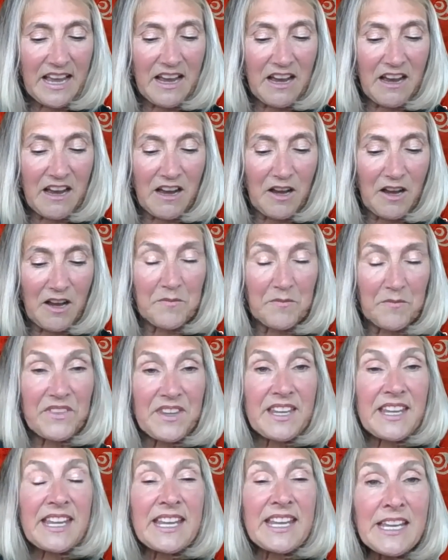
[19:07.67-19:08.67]

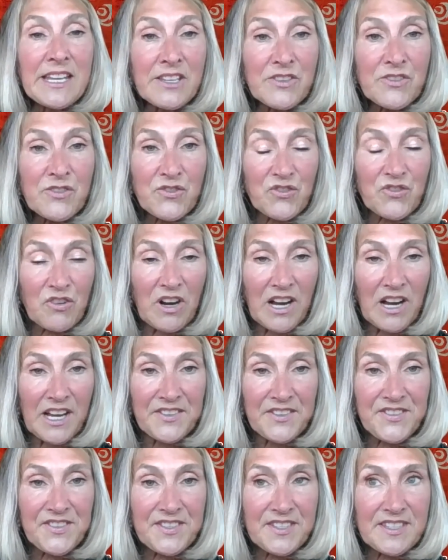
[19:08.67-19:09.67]
The Eaton
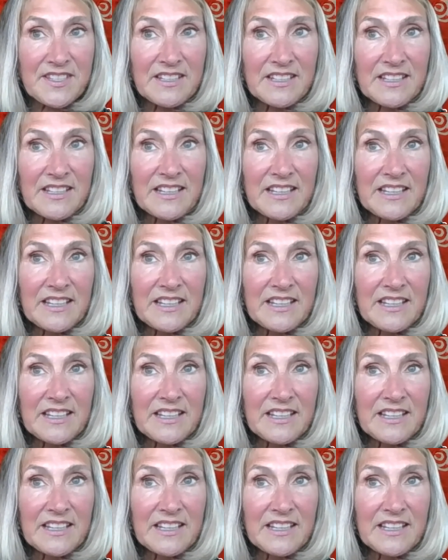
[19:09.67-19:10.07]
Trust,